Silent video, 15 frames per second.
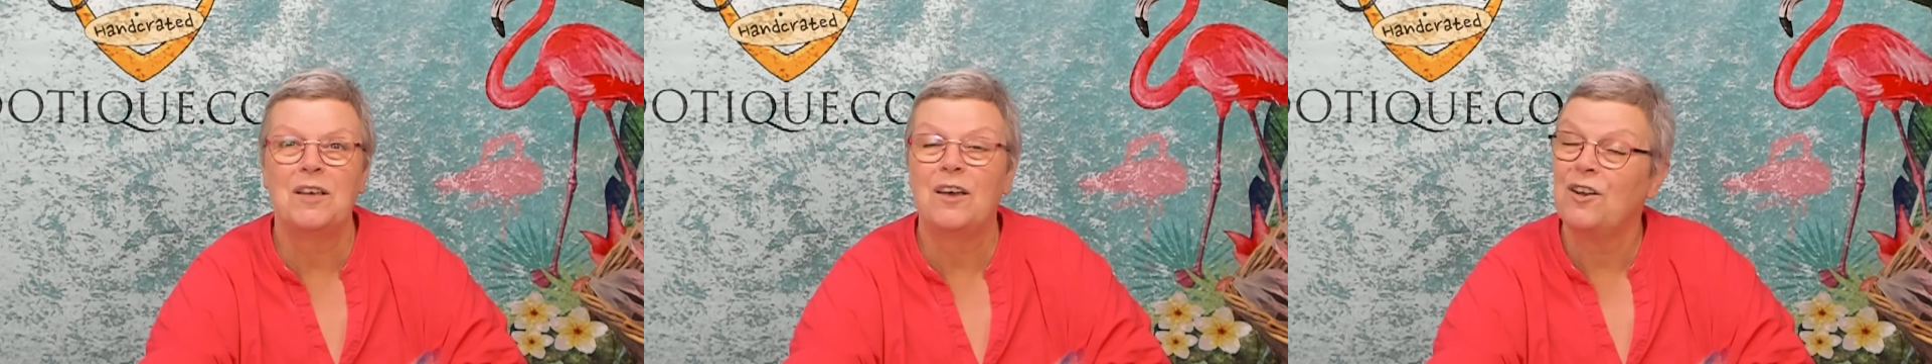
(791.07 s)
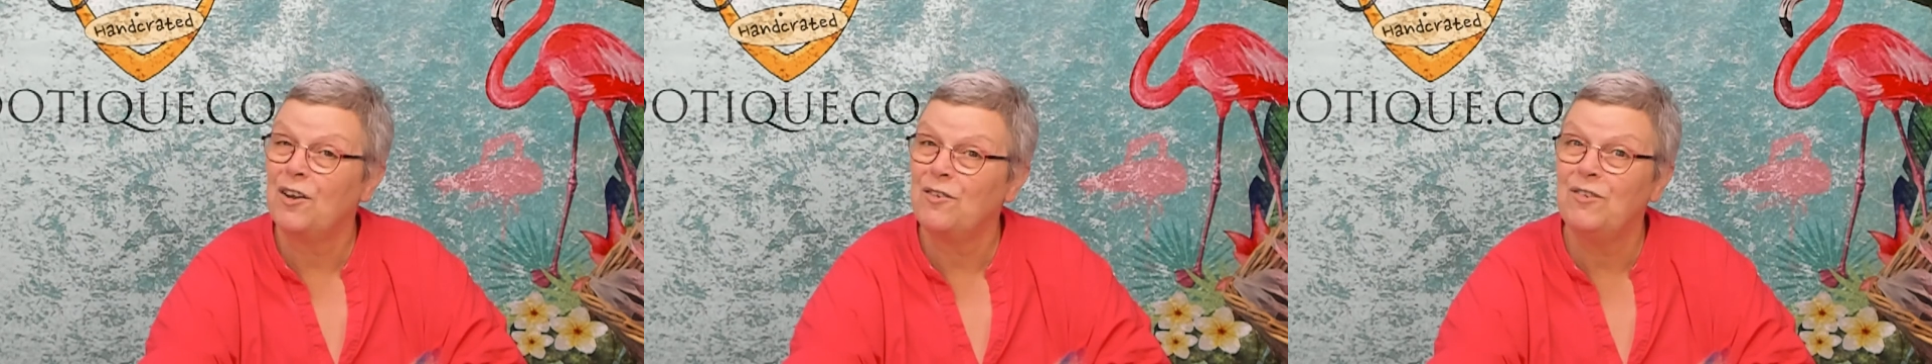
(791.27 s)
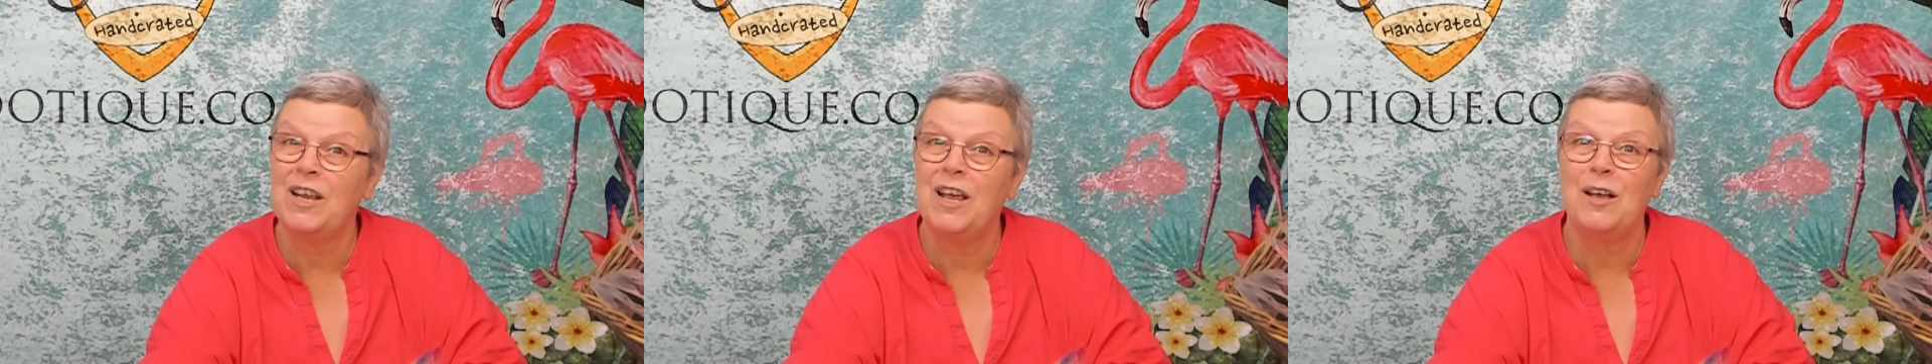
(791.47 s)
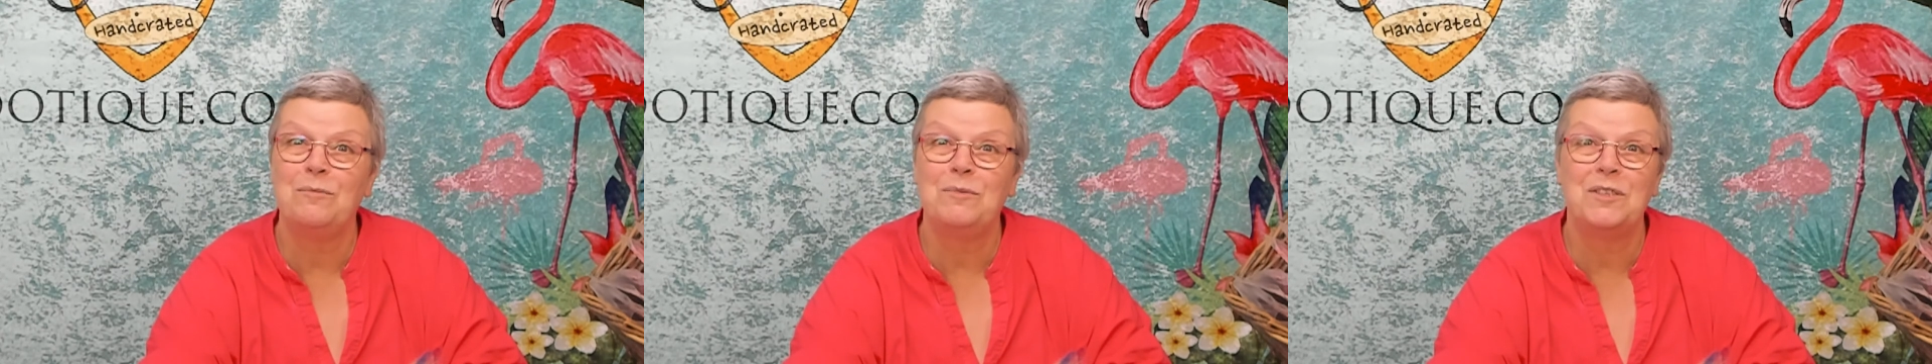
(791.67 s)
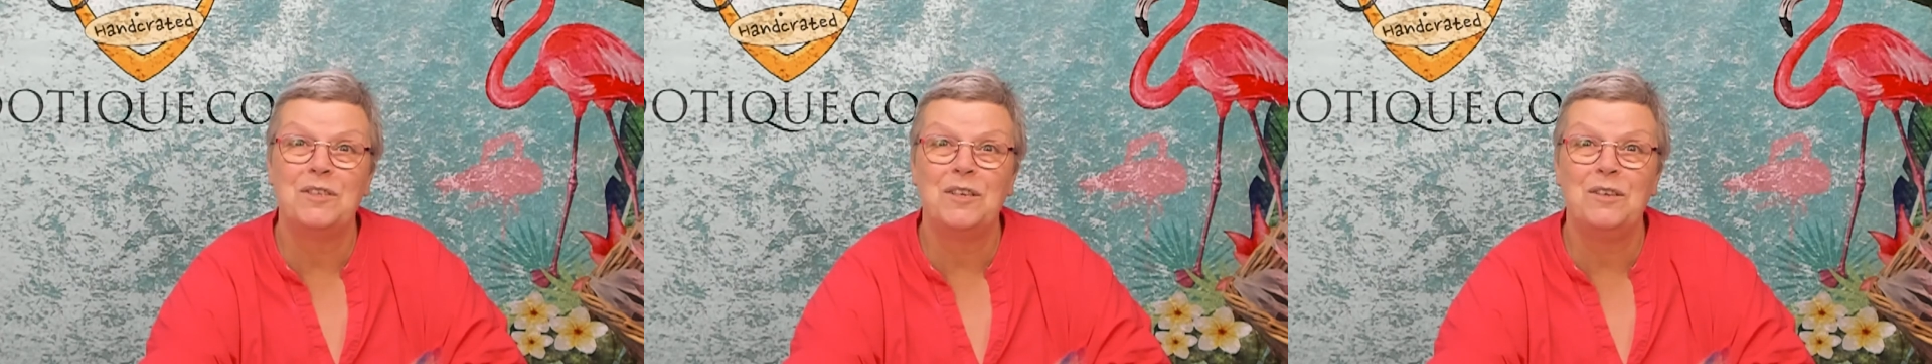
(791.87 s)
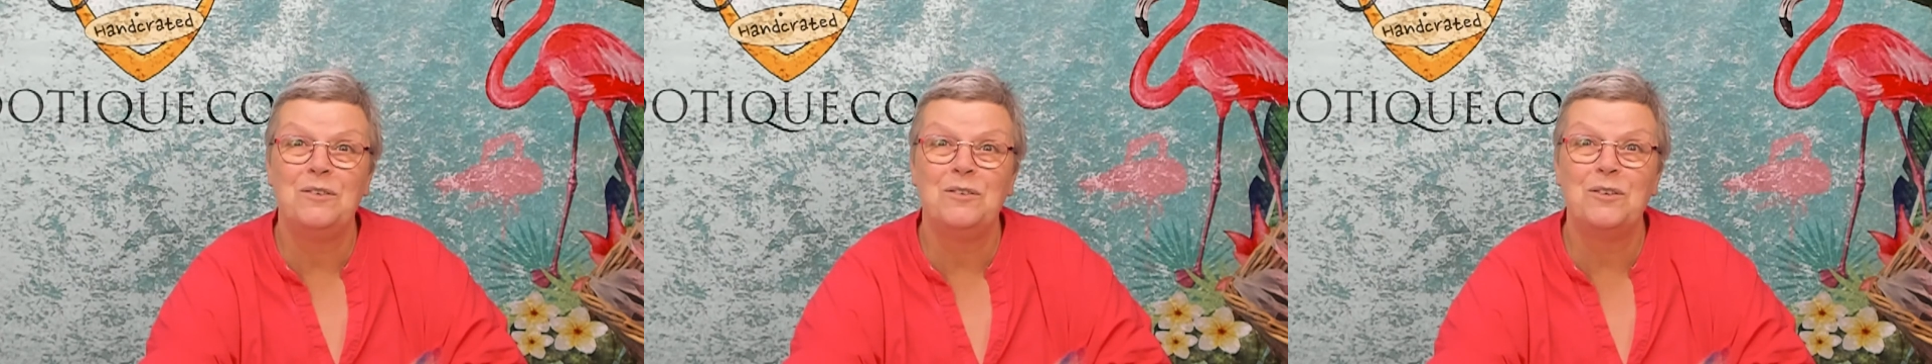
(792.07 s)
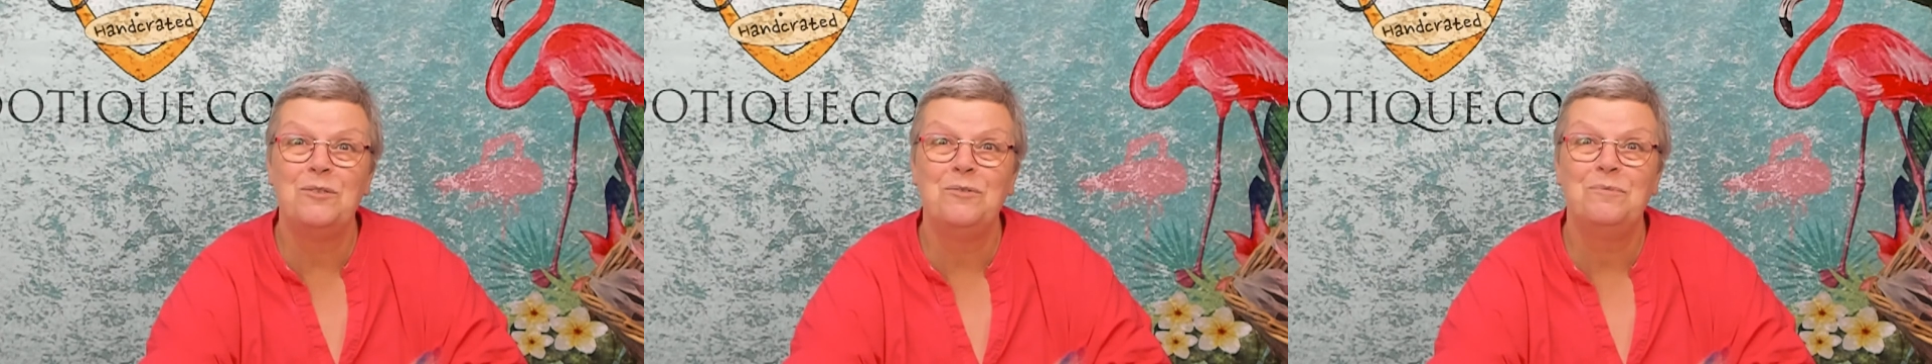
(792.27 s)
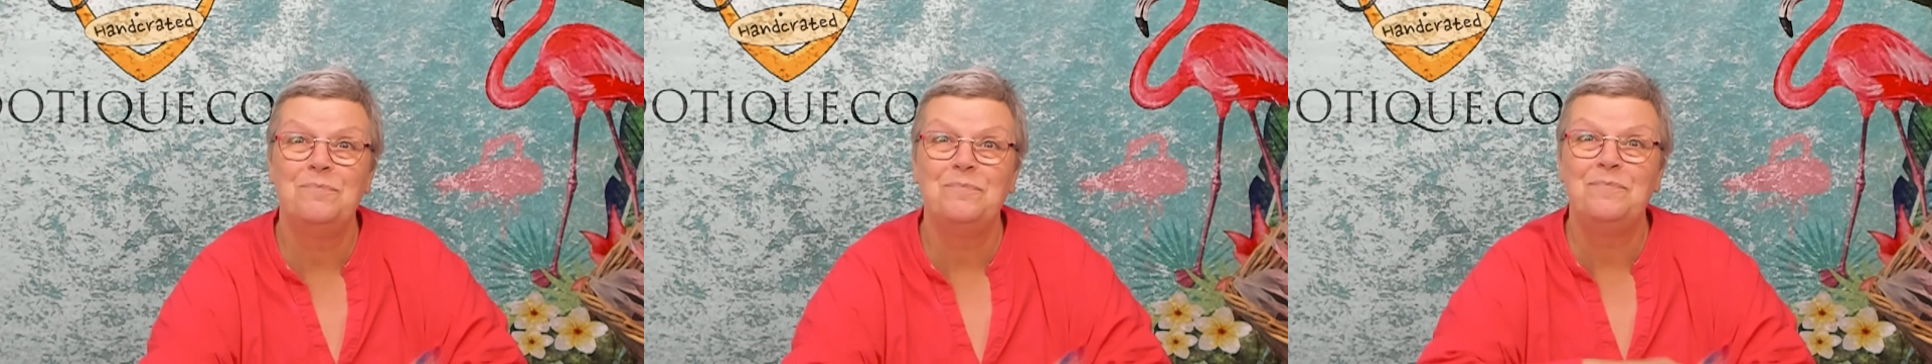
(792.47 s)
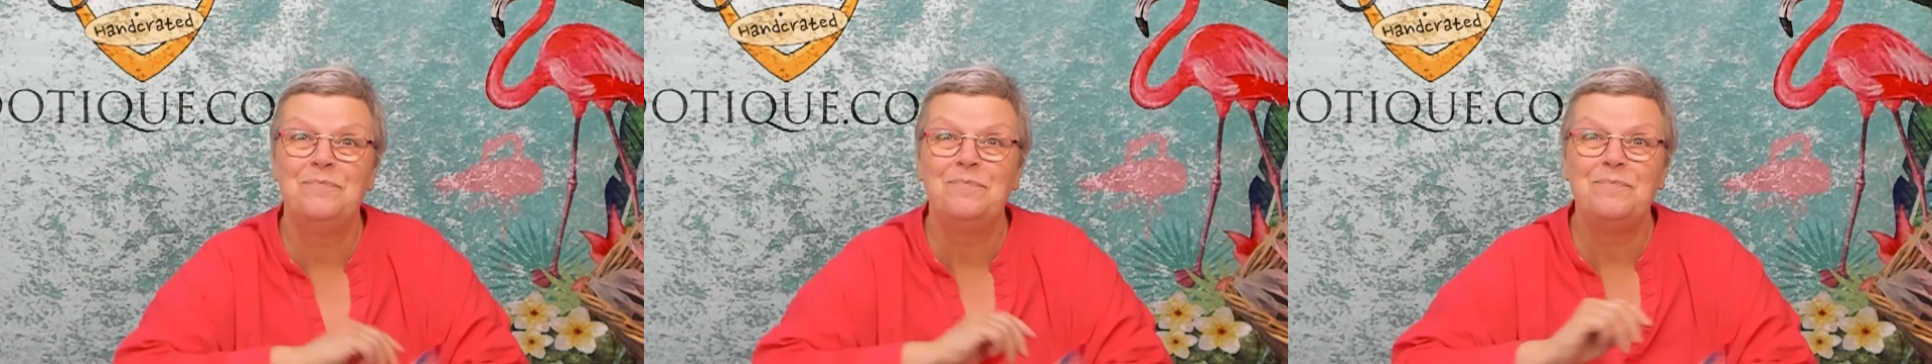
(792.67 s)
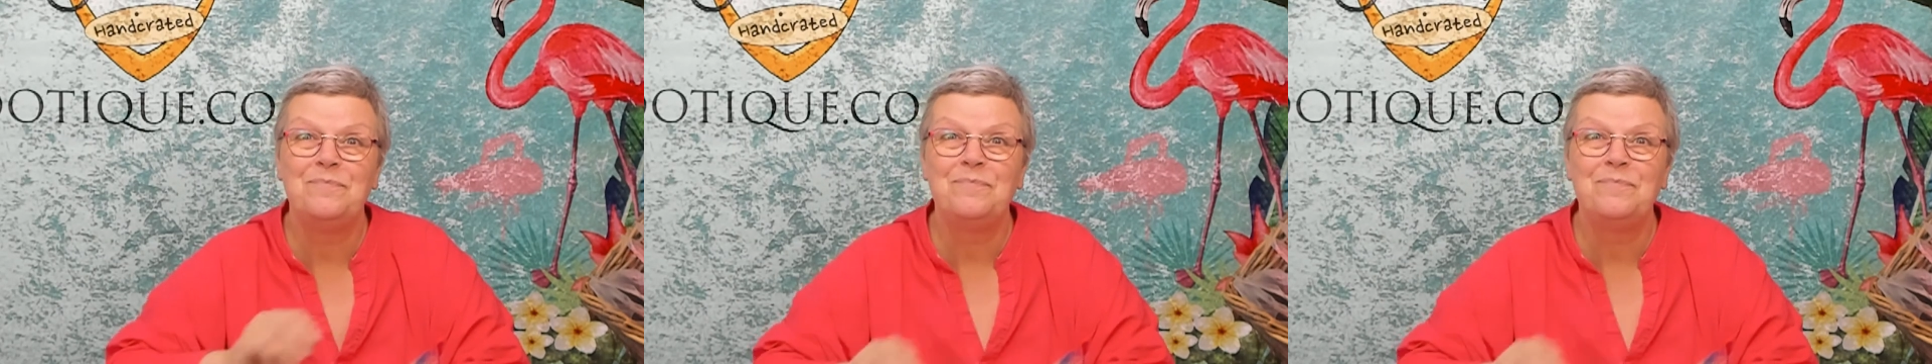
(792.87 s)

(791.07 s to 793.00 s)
And I really hope to see you soon.